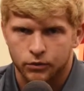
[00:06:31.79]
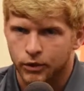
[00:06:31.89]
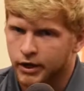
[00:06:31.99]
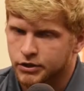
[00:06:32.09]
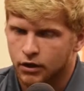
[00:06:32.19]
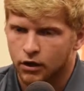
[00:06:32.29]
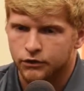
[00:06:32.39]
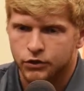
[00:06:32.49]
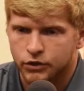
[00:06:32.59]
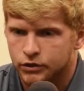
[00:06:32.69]
And we actually got off
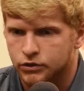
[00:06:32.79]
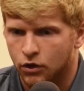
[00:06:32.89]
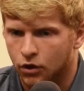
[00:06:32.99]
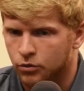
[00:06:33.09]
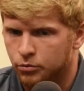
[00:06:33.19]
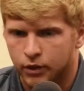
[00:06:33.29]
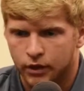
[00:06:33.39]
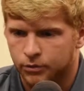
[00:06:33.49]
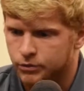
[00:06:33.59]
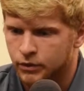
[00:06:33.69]
to a good start, but
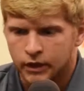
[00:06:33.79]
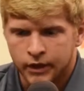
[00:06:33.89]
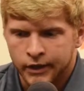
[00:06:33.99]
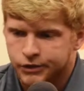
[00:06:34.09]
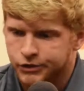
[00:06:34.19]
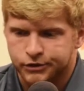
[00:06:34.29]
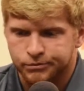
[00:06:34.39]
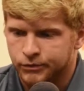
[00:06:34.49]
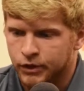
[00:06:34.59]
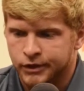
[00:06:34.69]
it
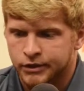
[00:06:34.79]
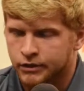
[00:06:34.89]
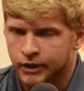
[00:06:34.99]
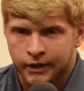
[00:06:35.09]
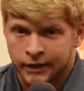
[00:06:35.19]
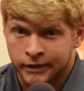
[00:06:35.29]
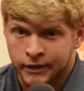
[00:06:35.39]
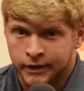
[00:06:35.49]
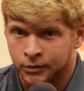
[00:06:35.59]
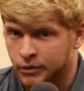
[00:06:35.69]
didn't
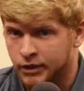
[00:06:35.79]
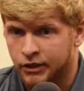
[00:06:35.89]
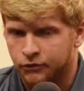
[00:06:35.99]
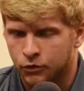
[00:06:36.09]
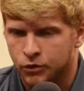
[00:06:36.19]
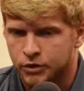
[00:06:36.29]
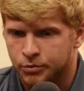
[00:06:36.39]
end up clicking for us.